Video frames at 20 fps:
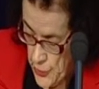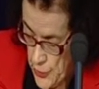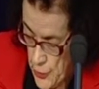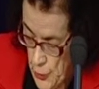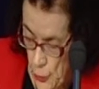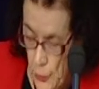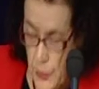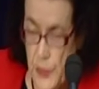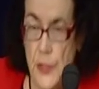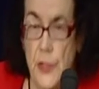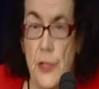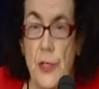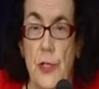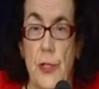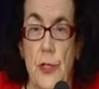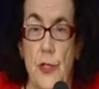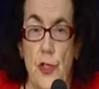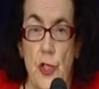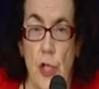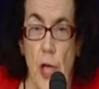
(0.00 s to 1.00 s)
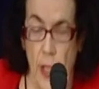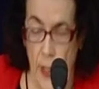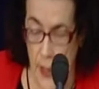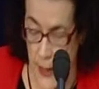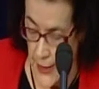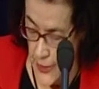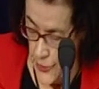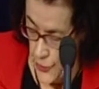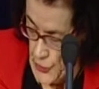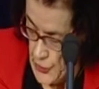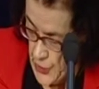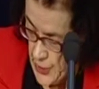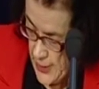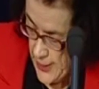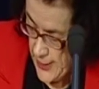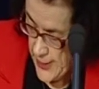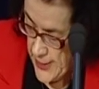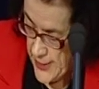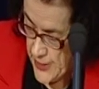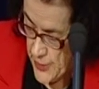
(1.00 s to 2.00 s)
Shorten's challenge
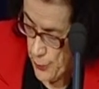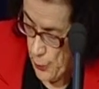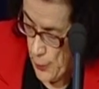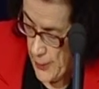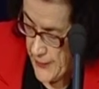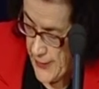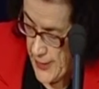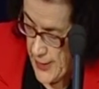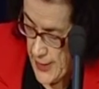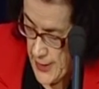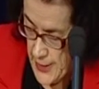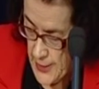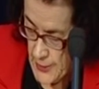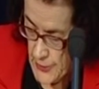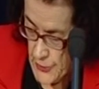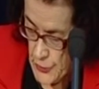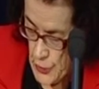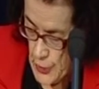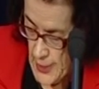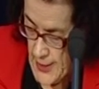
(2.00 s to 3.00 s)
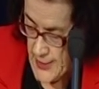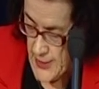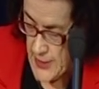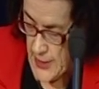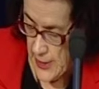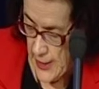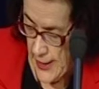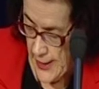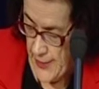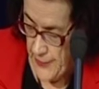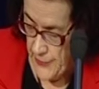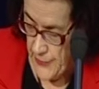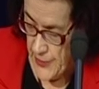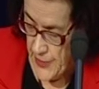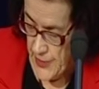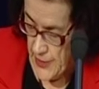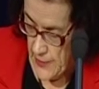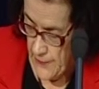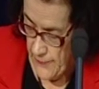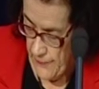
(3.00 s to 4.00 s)
is whether he can translate
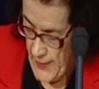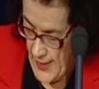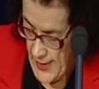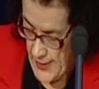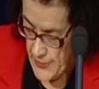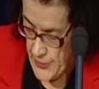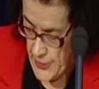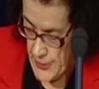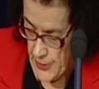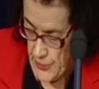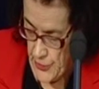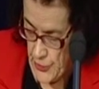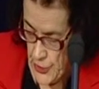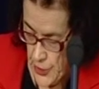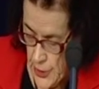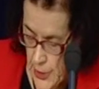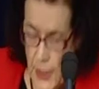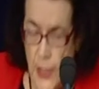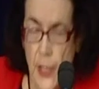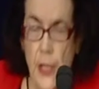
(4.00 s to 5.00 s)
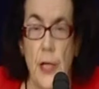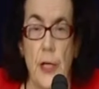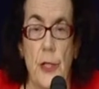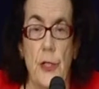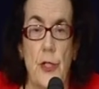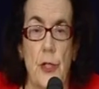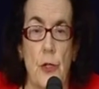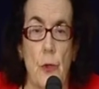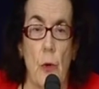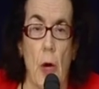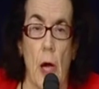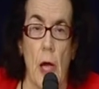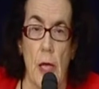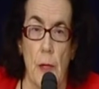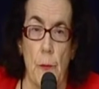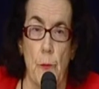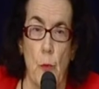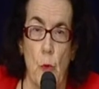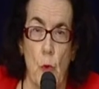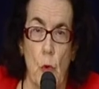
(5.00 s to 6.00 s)
this advantage into
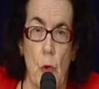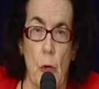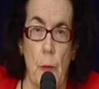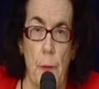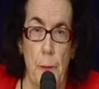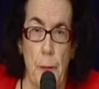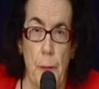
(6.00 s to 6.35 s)
a more